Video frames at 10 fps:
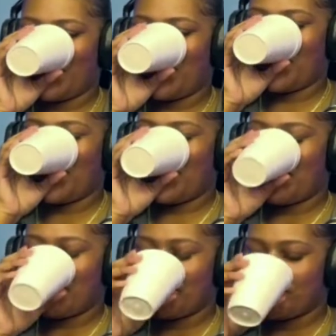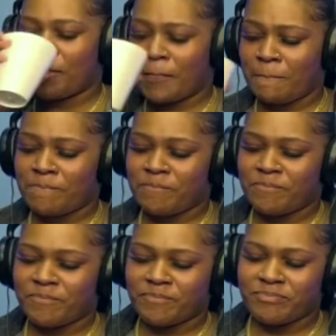
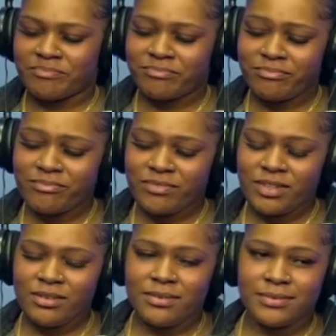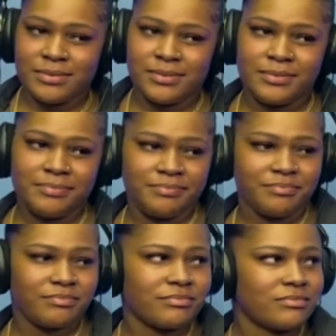
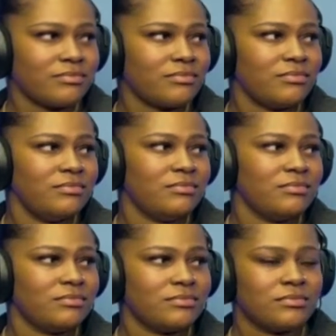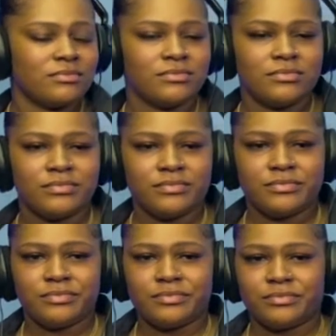
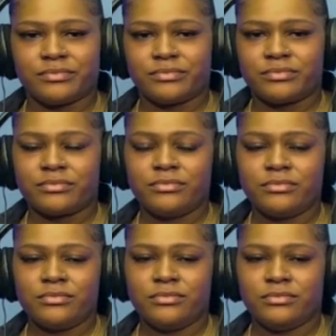No words are spoken by the person on screen.